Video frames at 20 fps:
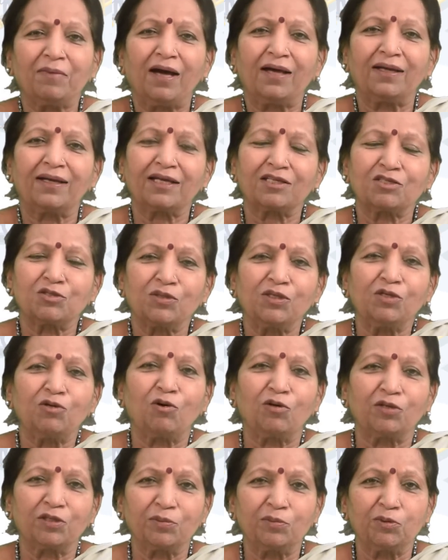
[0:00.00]
are actually
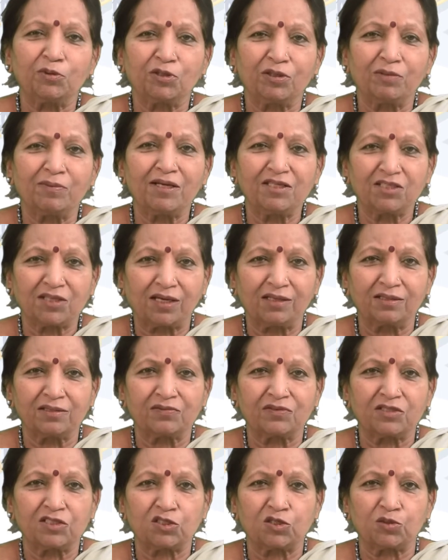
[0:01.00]
contributed by channels
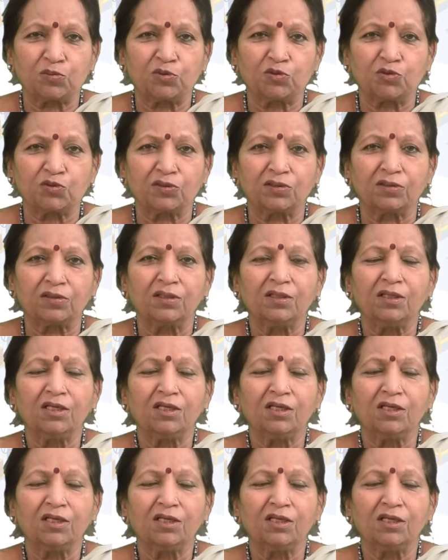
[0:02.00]
of distribution.